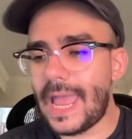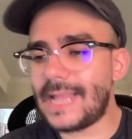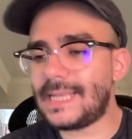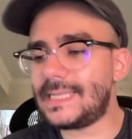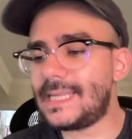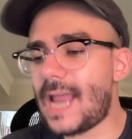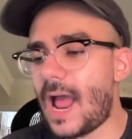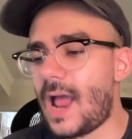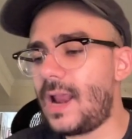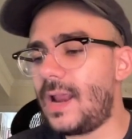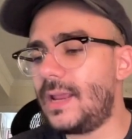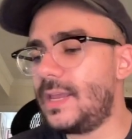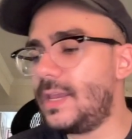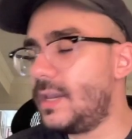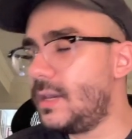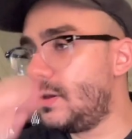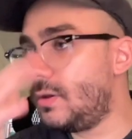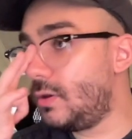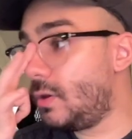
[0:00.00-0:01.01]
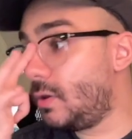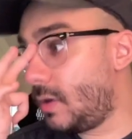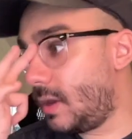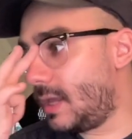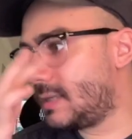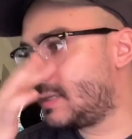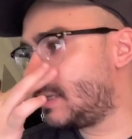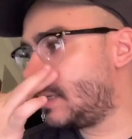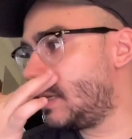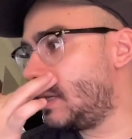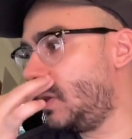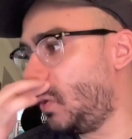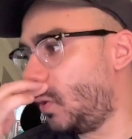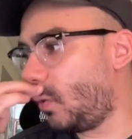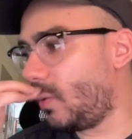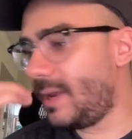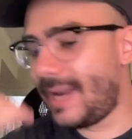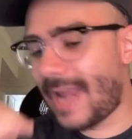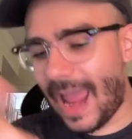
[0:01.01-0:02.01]
It's not, you
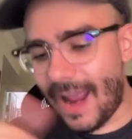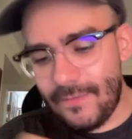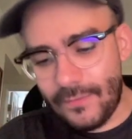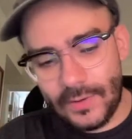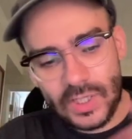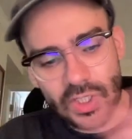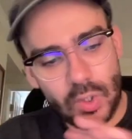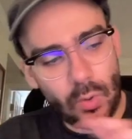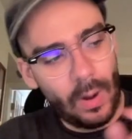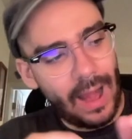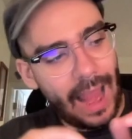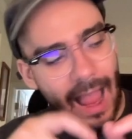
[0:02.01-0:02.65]
don't need every square.